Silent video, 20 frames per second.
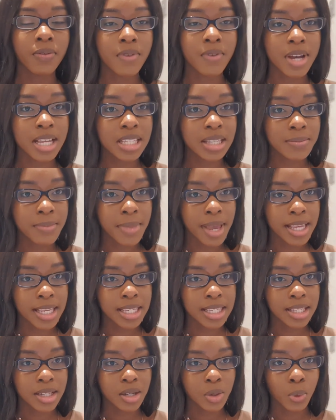first
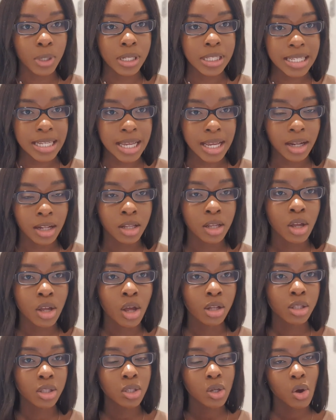semester we did
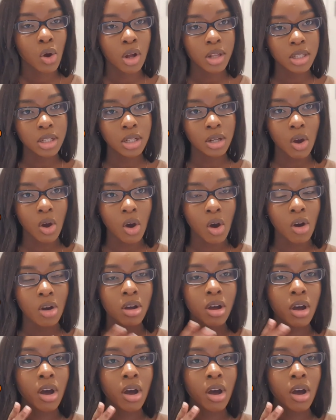tort law,